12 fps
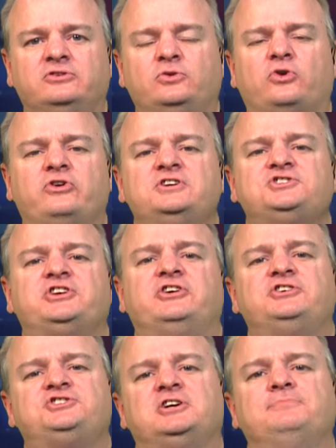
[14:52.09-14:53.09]
Or is
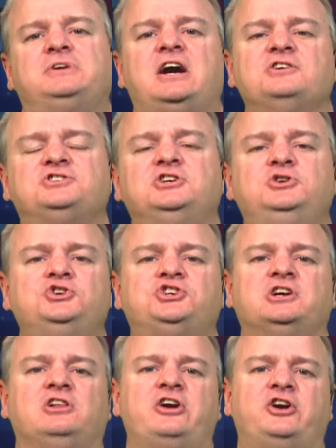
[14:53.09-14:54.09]
there some
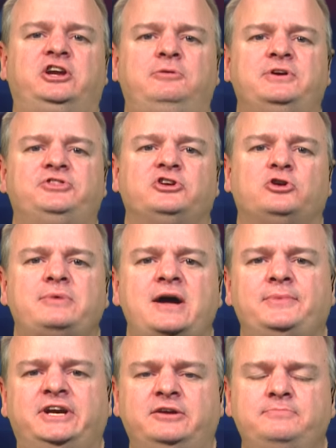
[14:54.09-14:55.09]
constitutional argument that
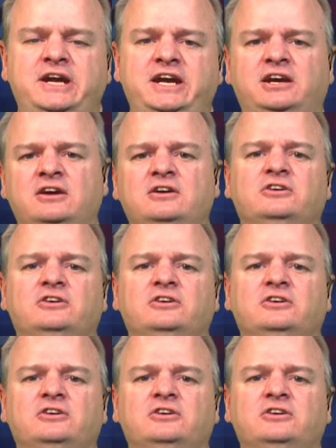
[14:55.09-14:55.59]
Obama can make?